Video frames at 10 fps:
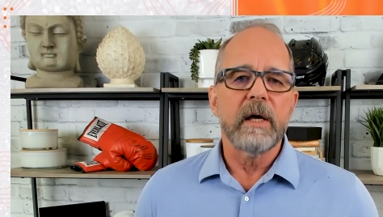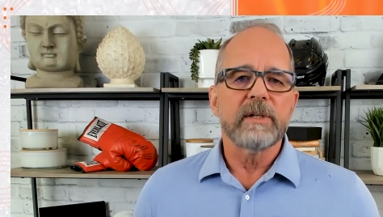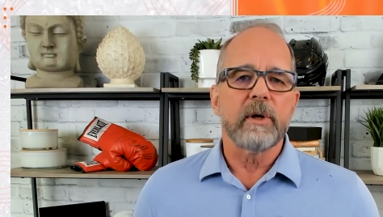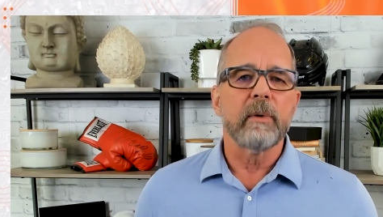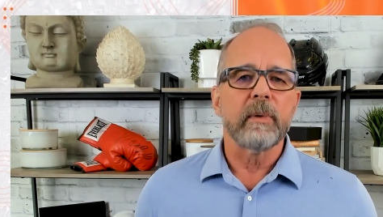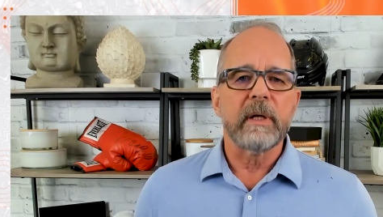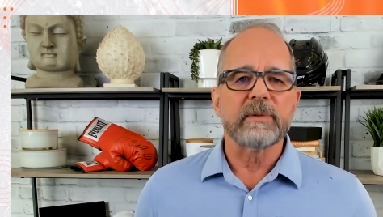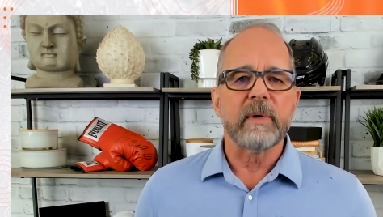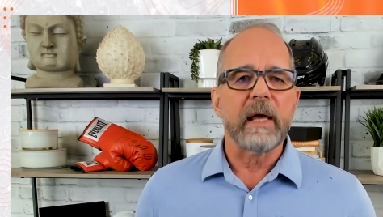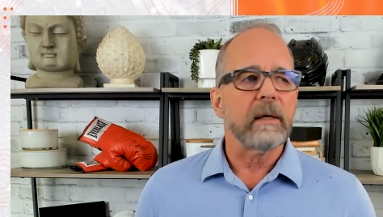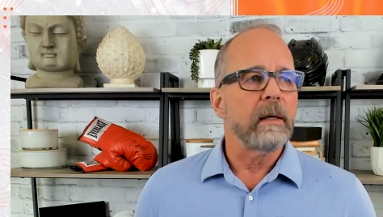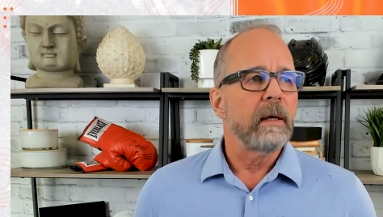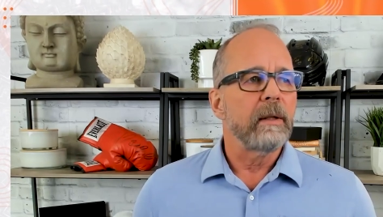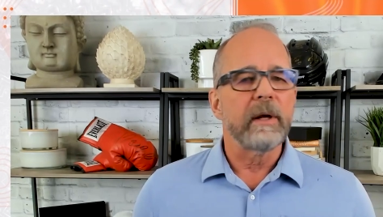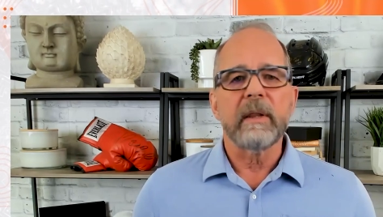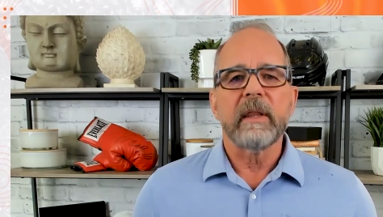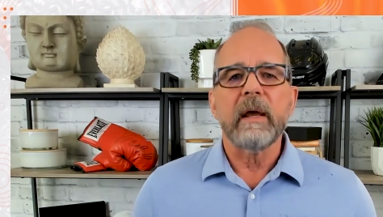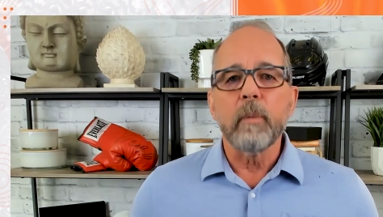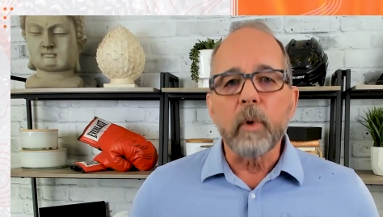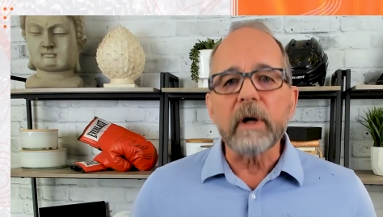Speaker 1: So it's like they
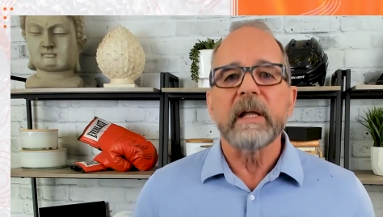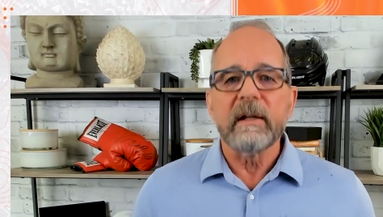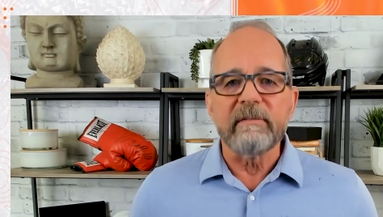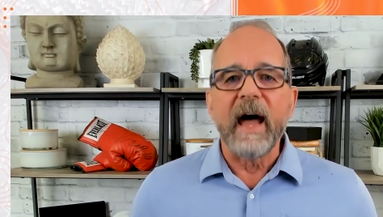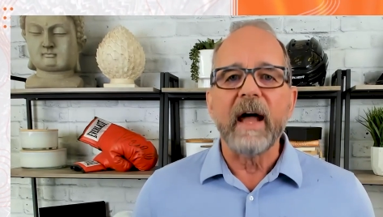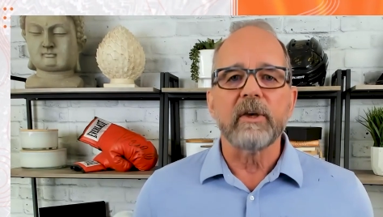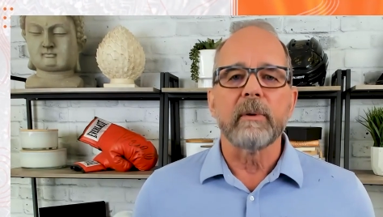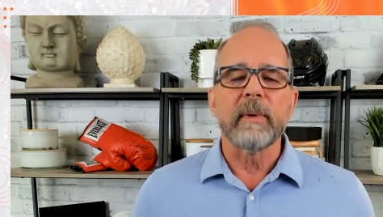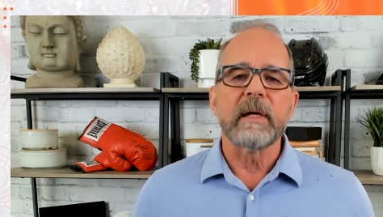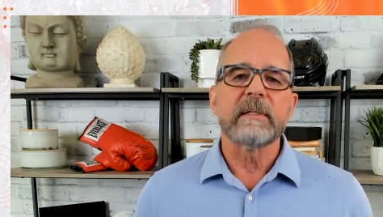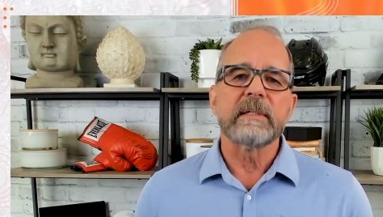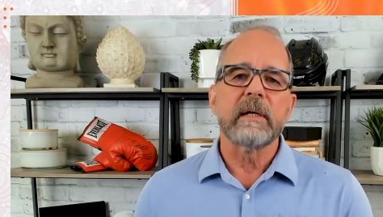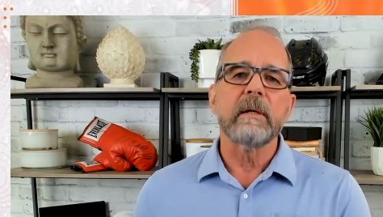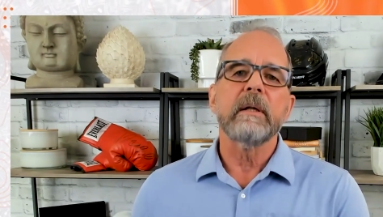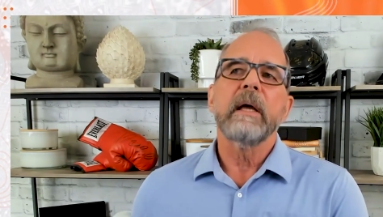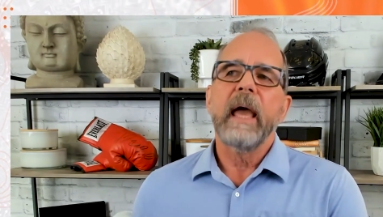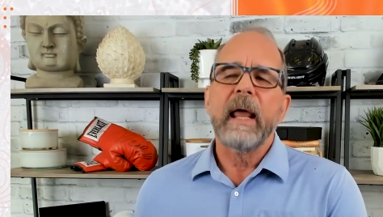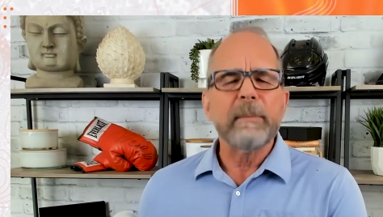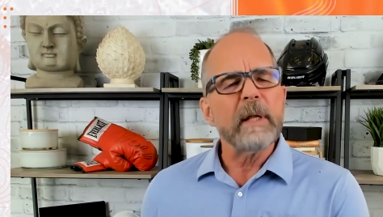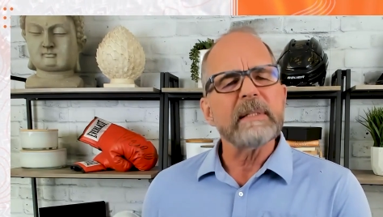they work in a vacuum, and until.
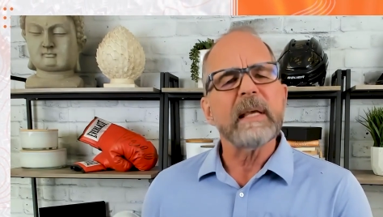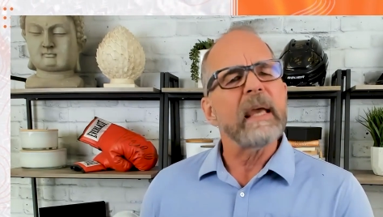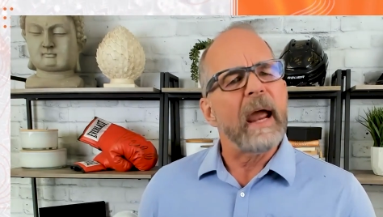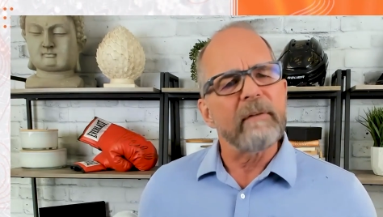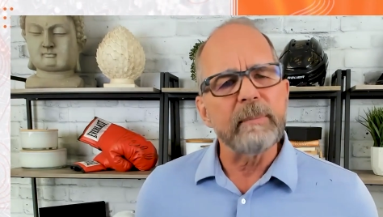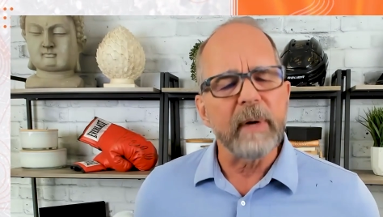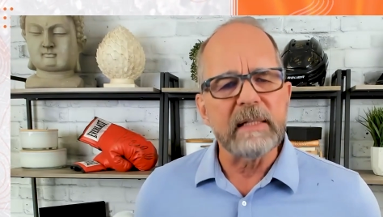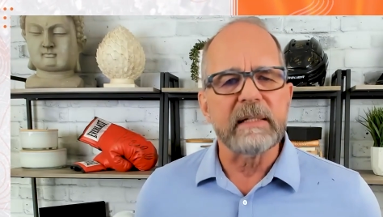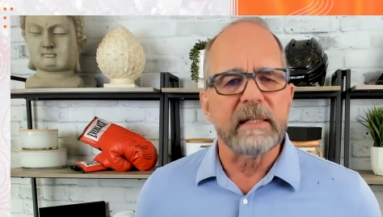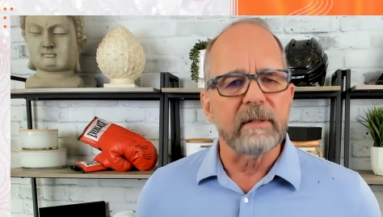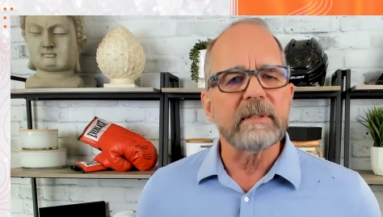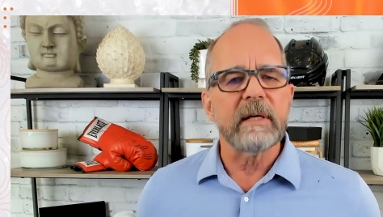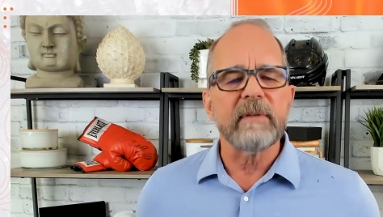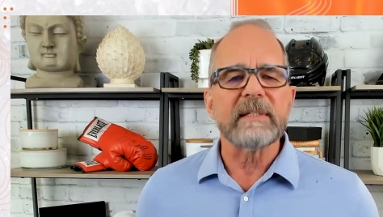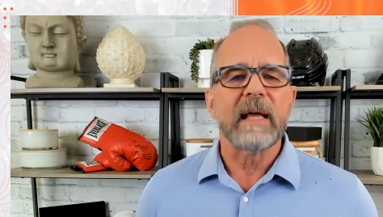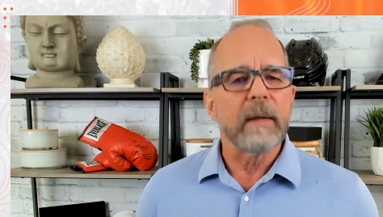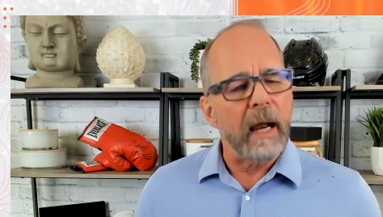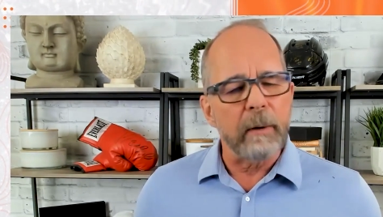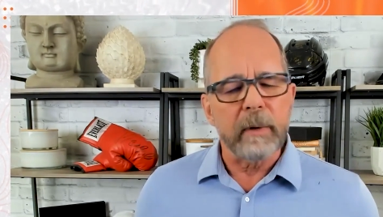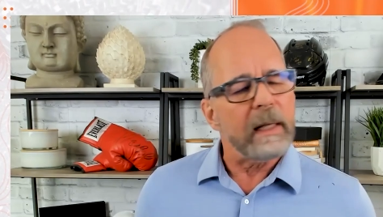And I'm not saying everybody's guilty of this. I,
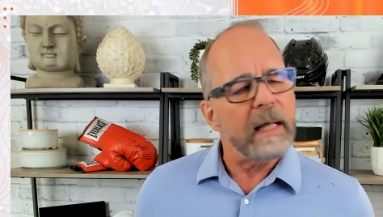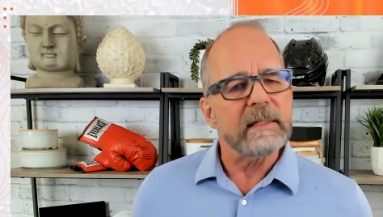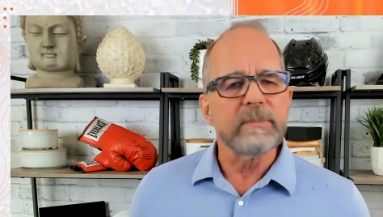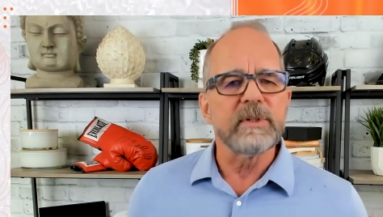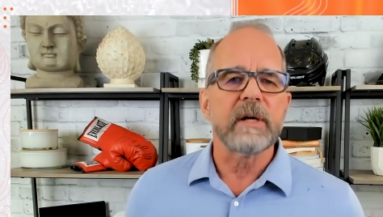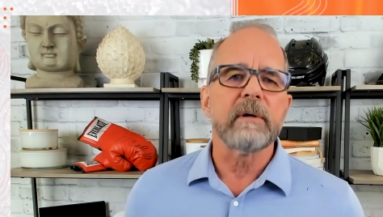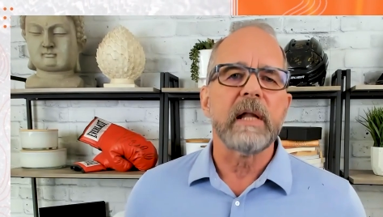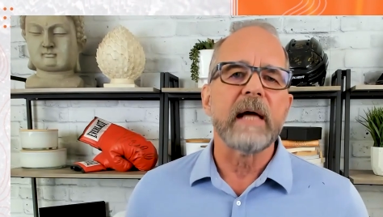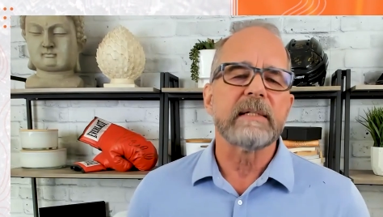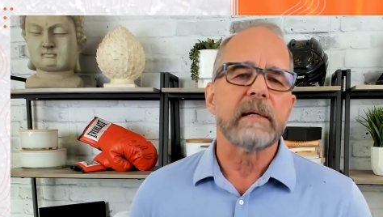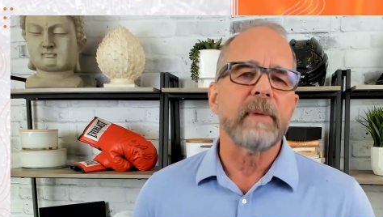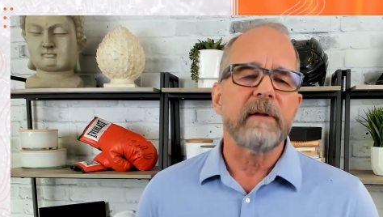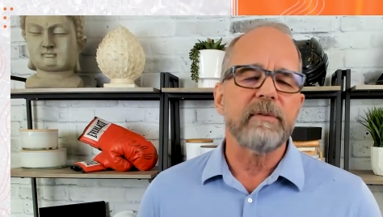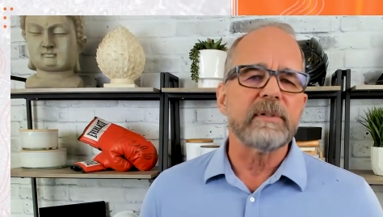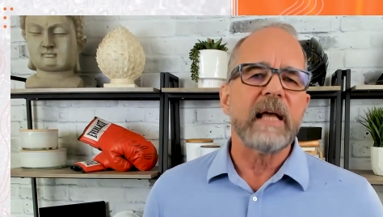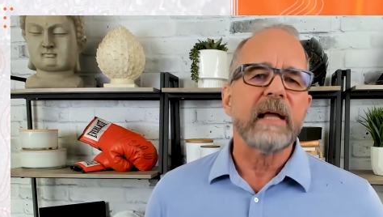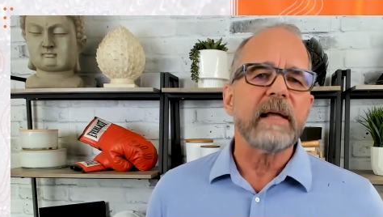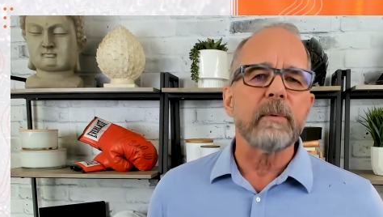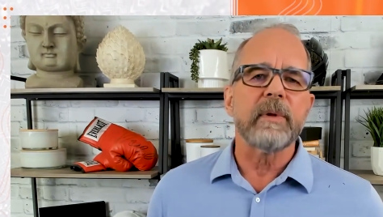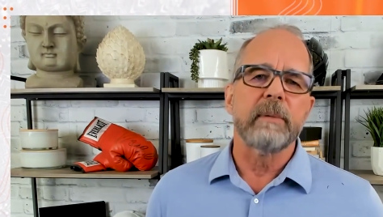I realize I'm generalizing, but if you sat
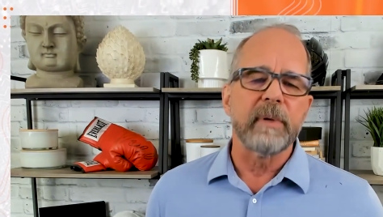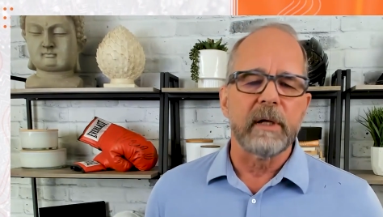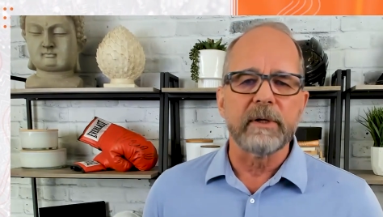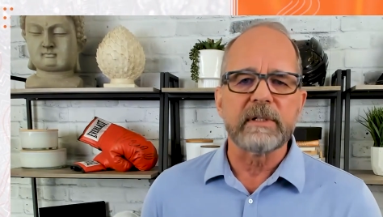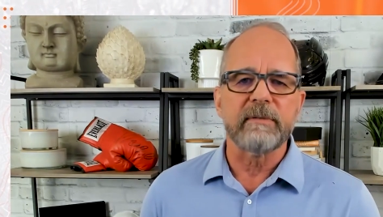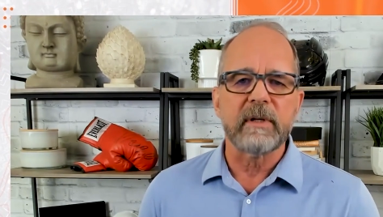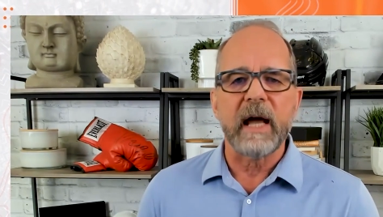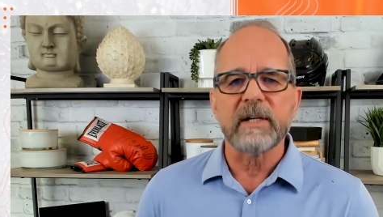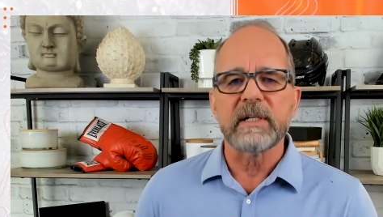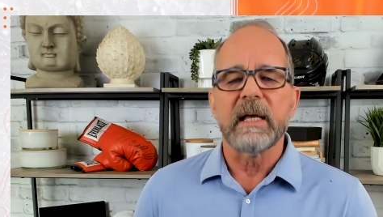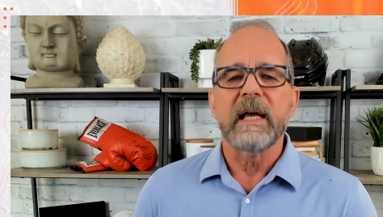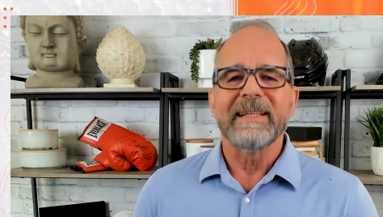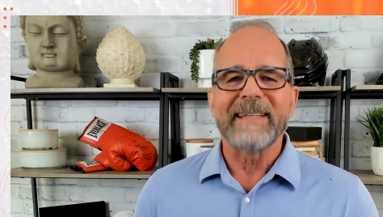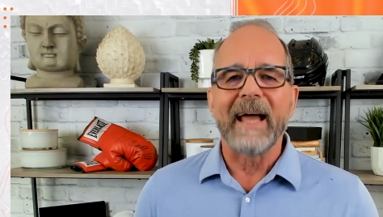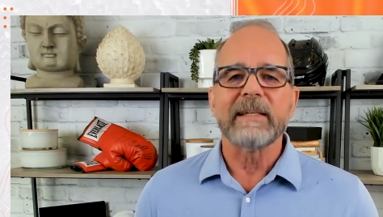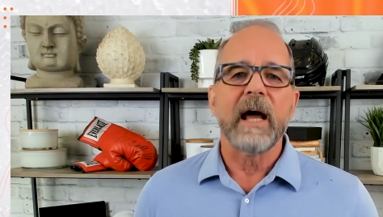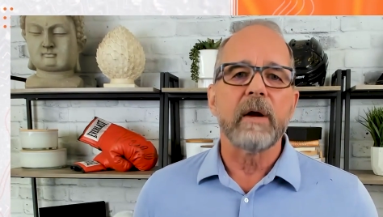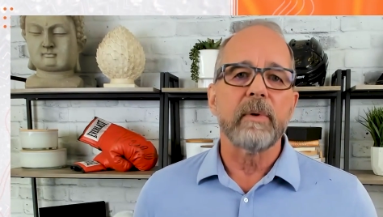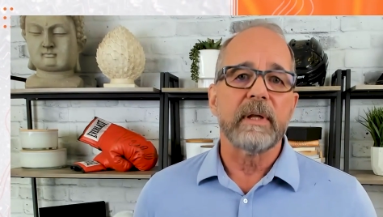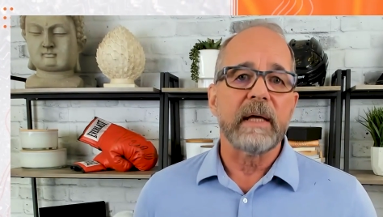down with the builders, if you actually sat
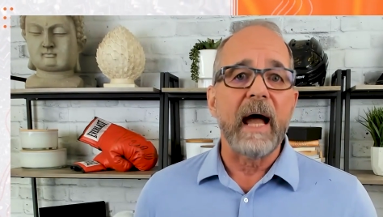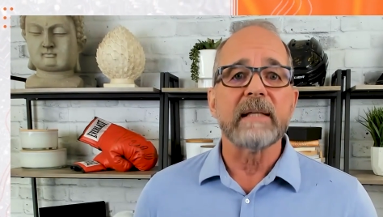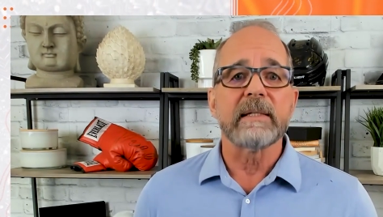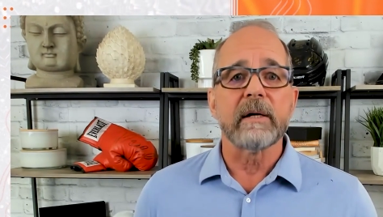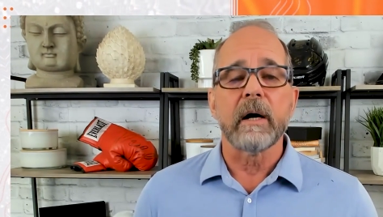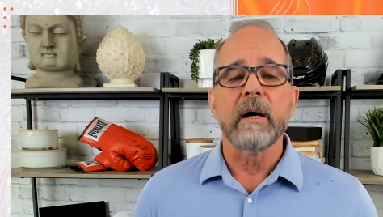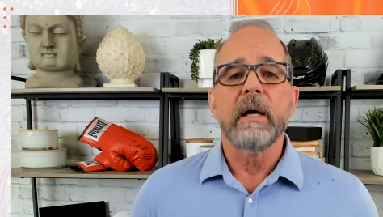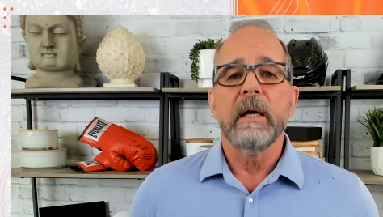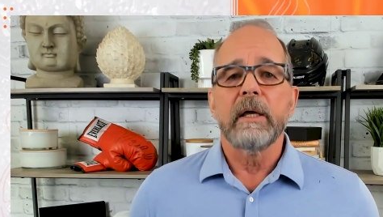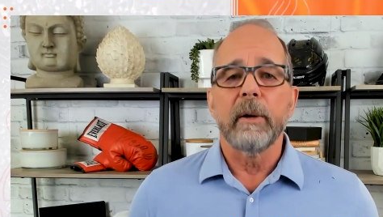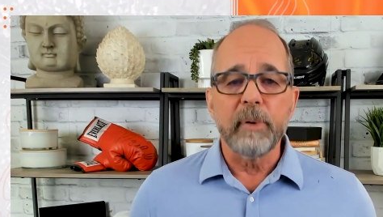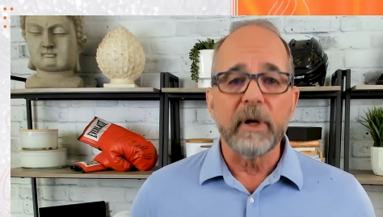down with the guys that are, you know,